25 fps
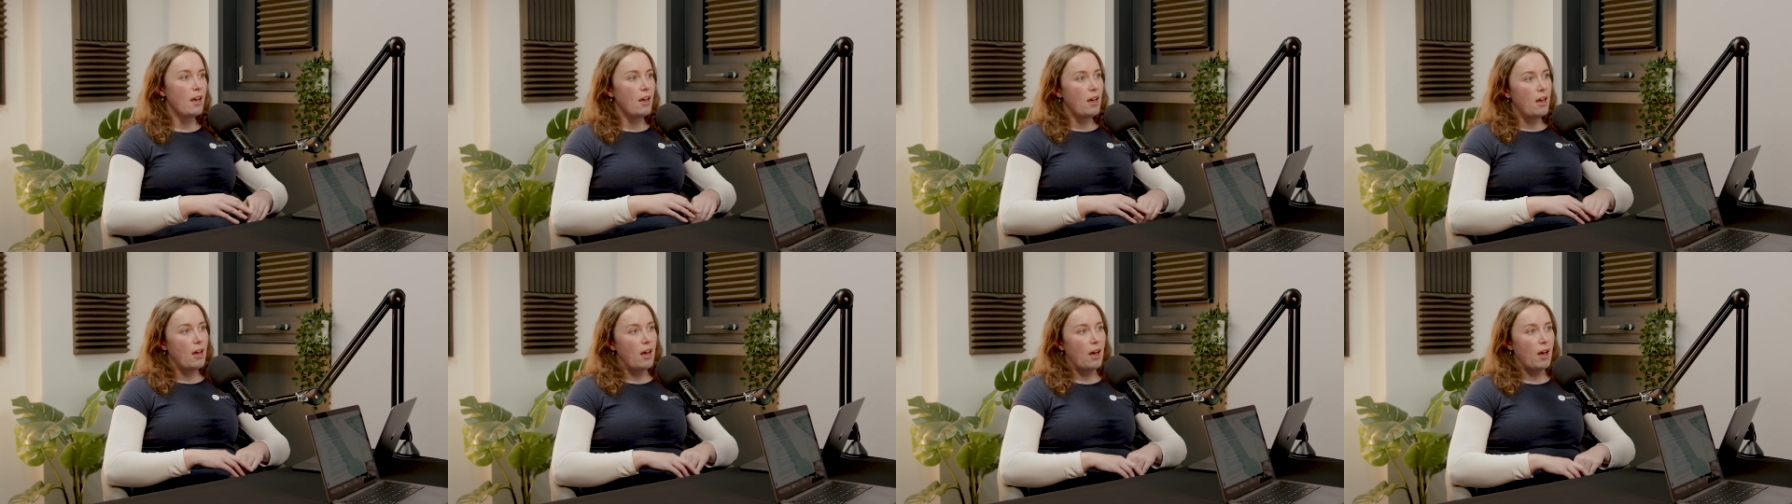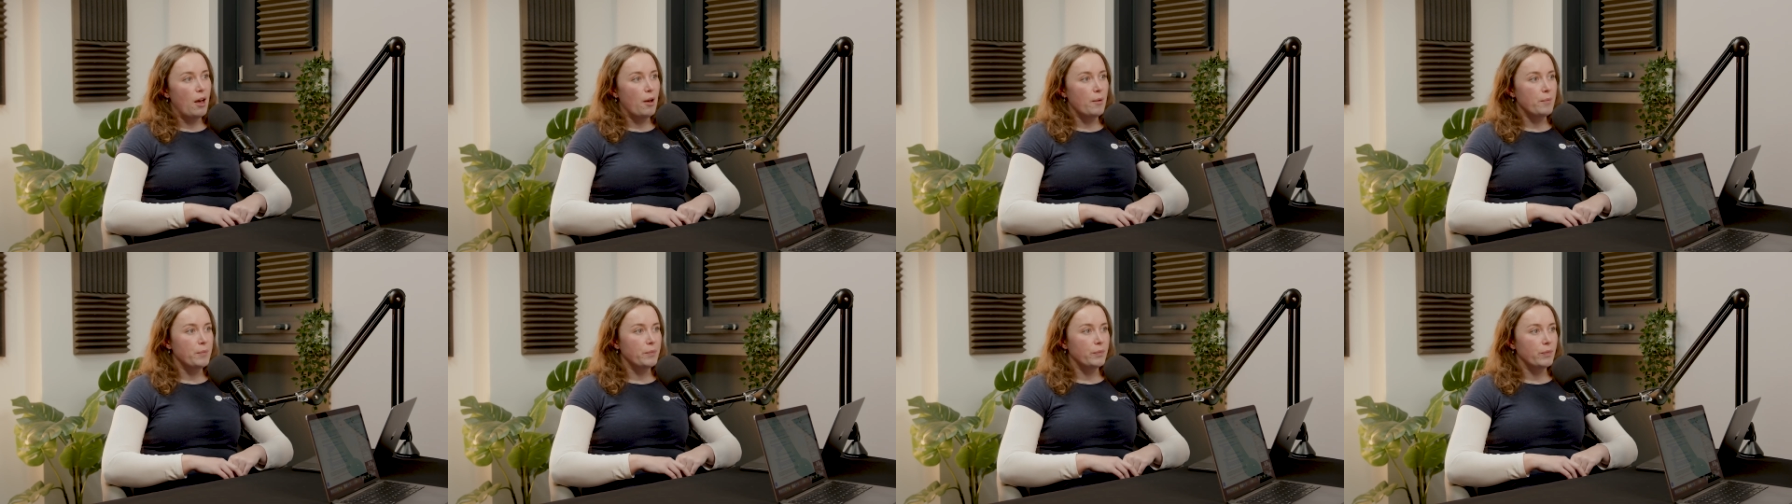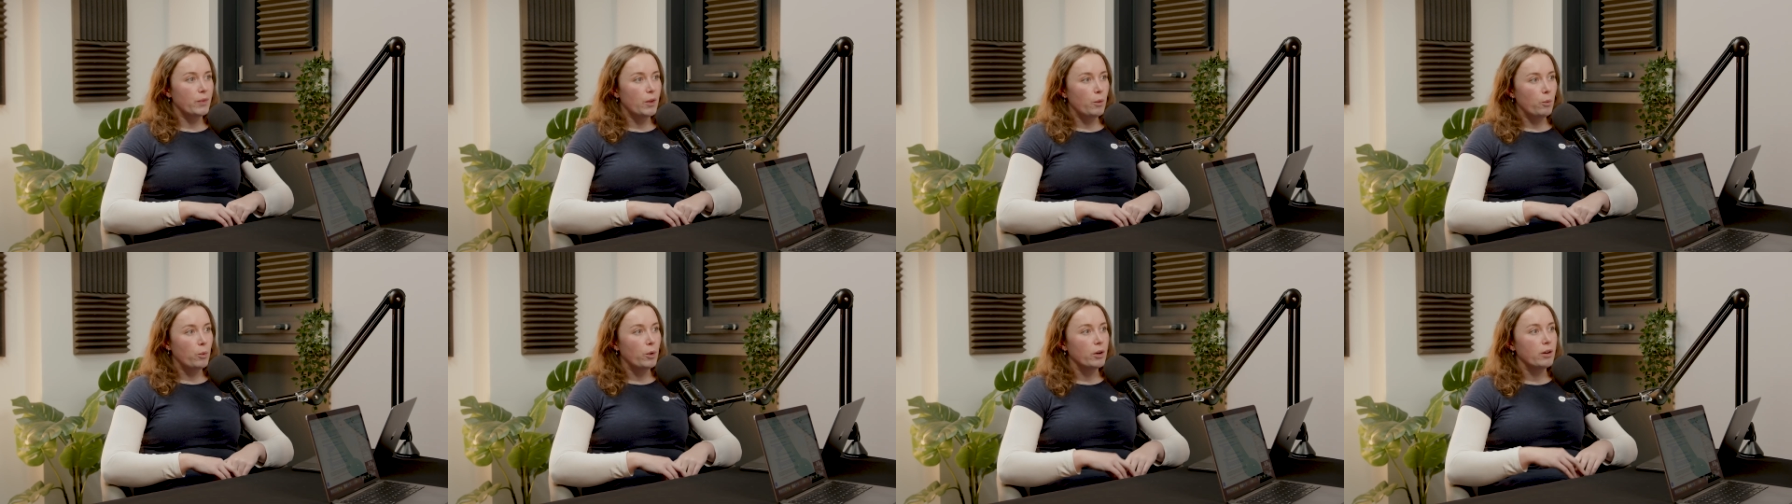
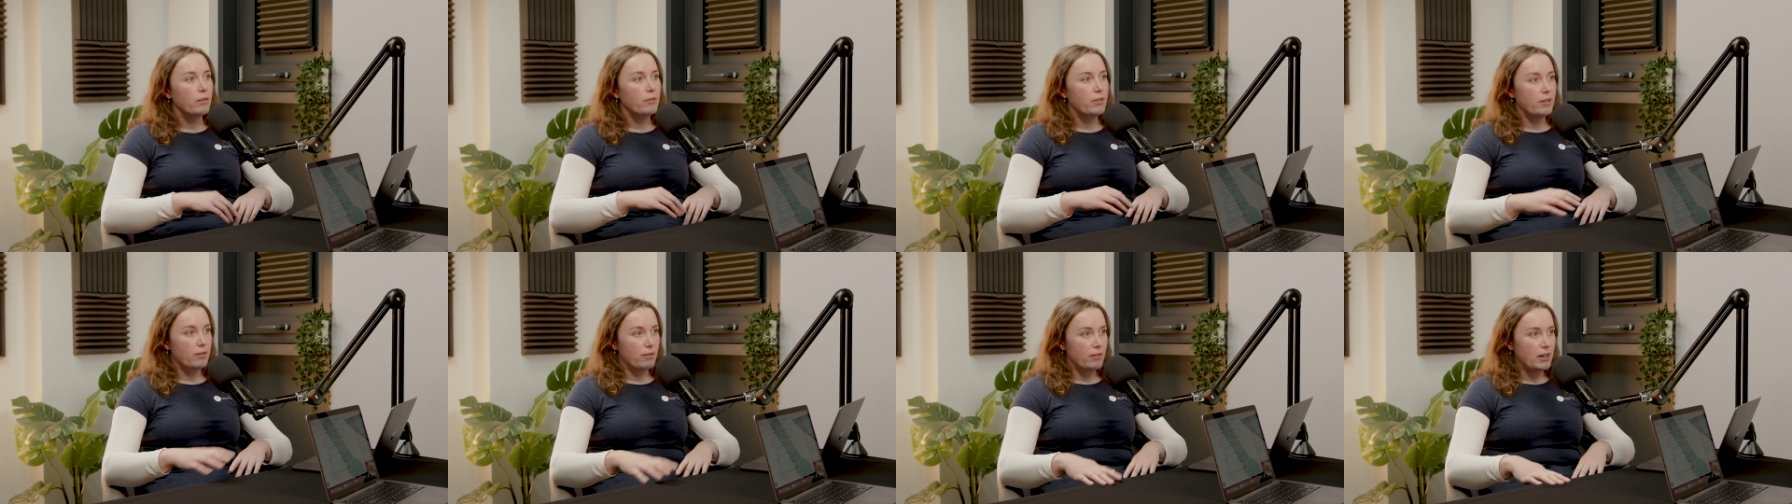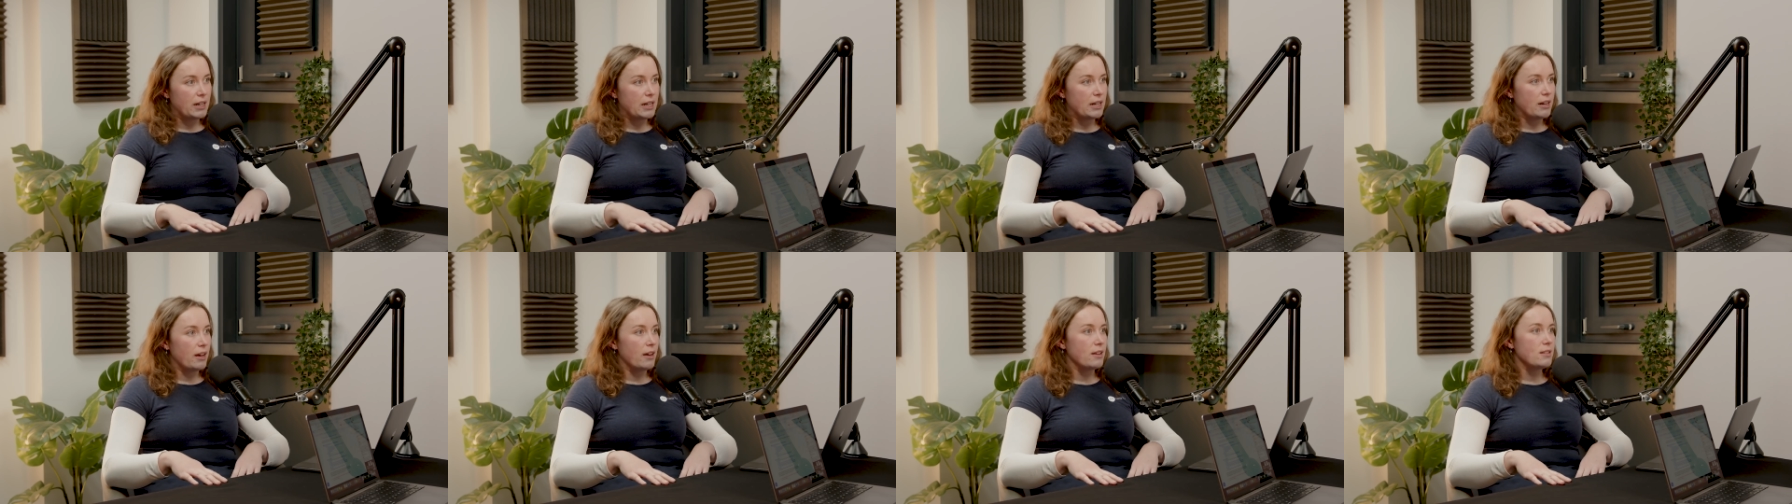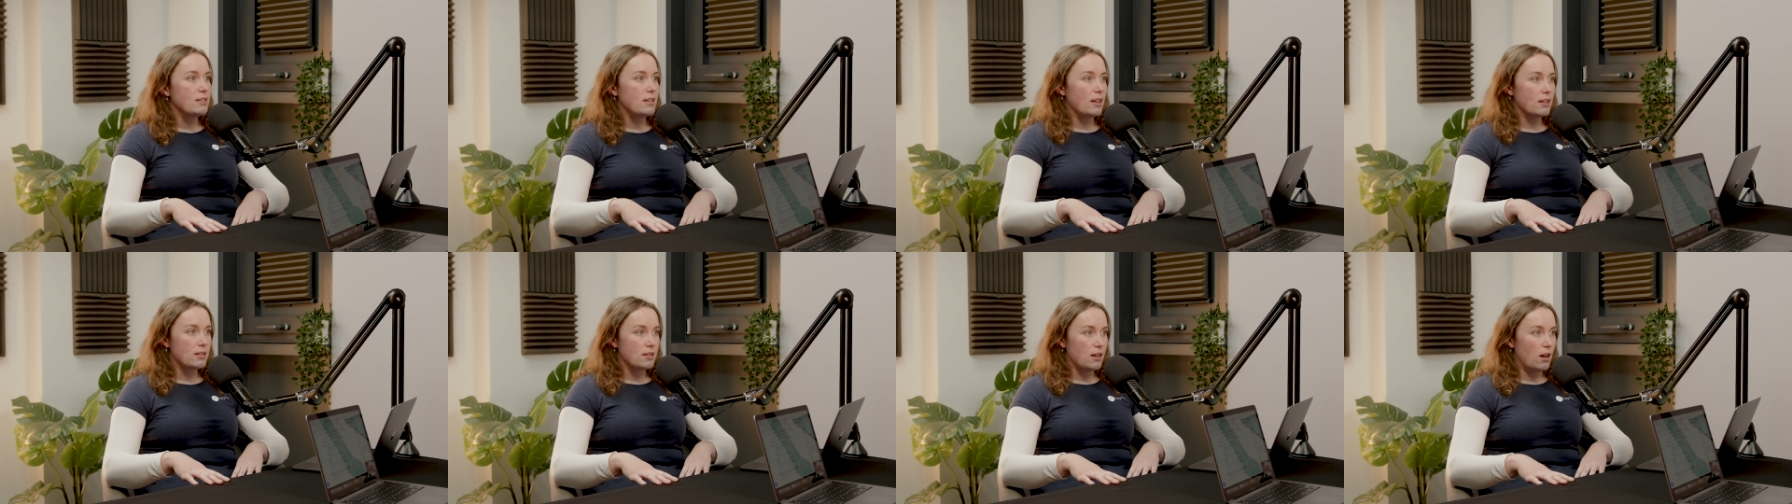One of the really
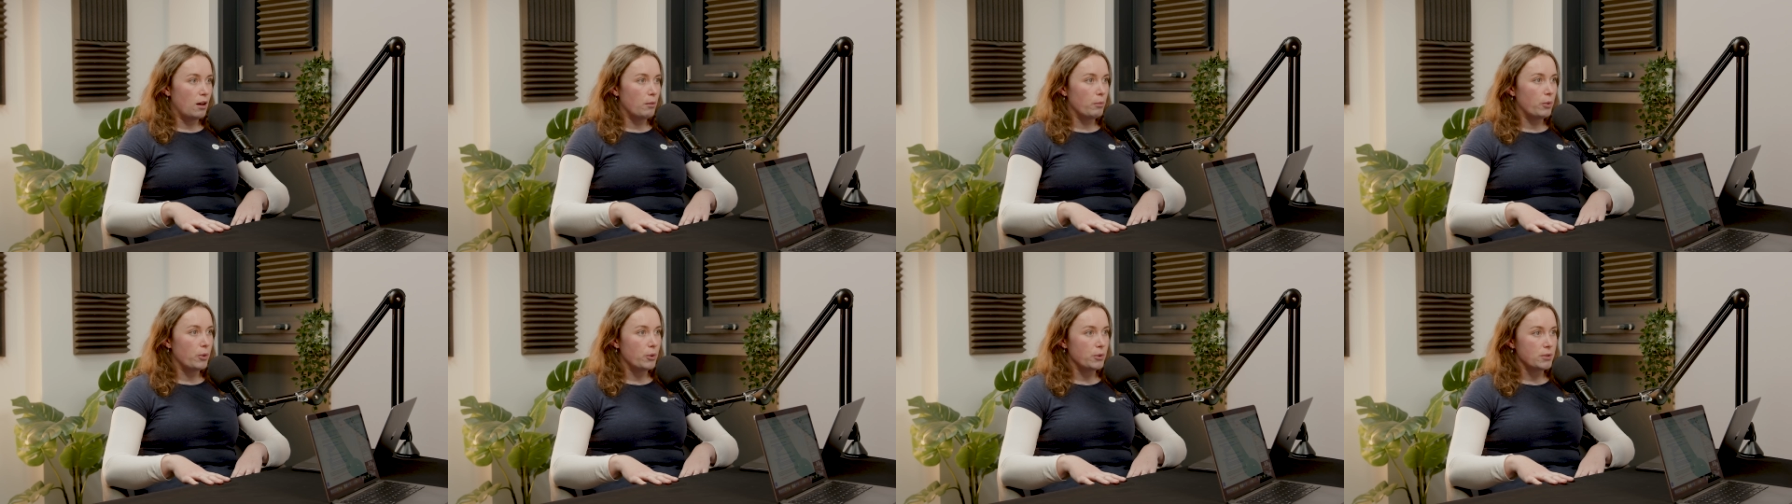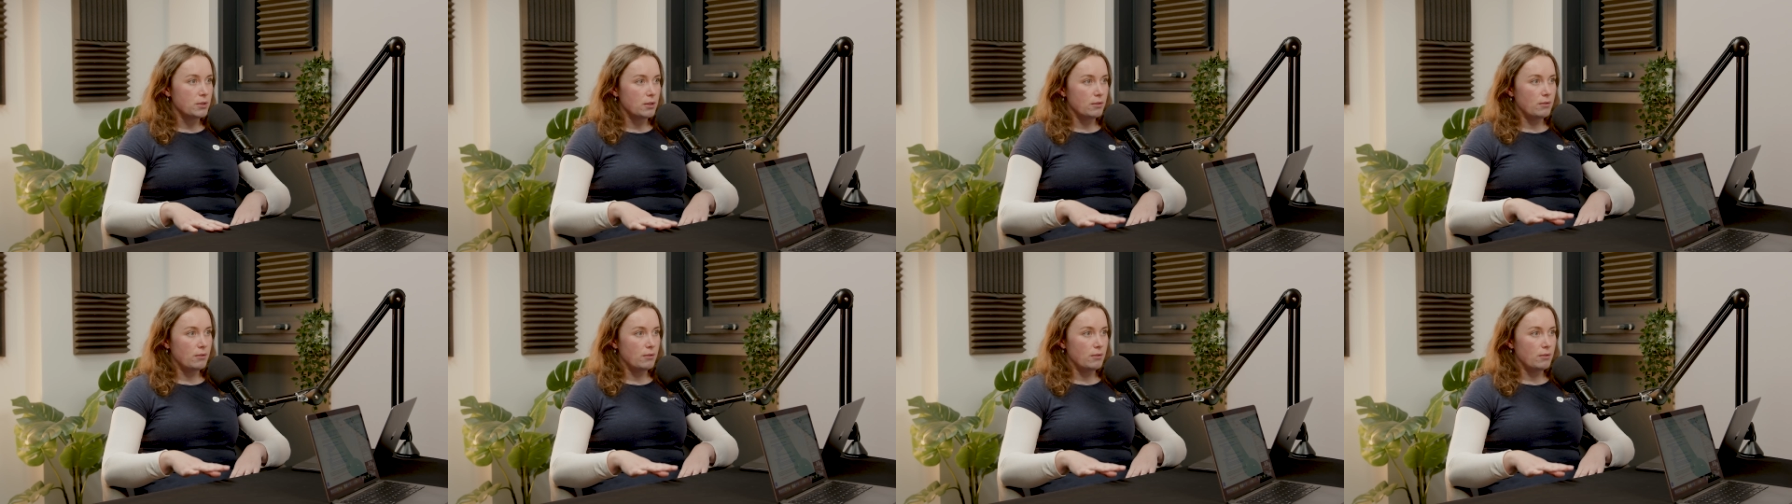nice examples